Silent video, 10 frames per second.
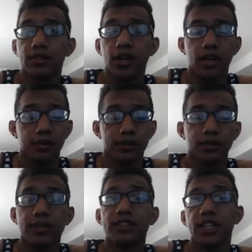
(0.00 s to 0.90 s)
was
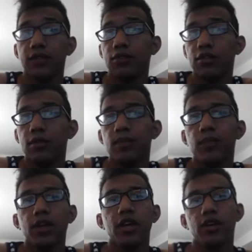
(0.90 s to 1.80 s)
very safe to.
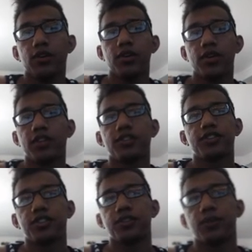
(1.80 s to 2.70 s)
You could
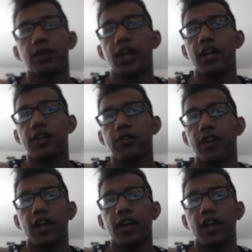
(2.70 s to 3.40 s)
search for it out of your deck.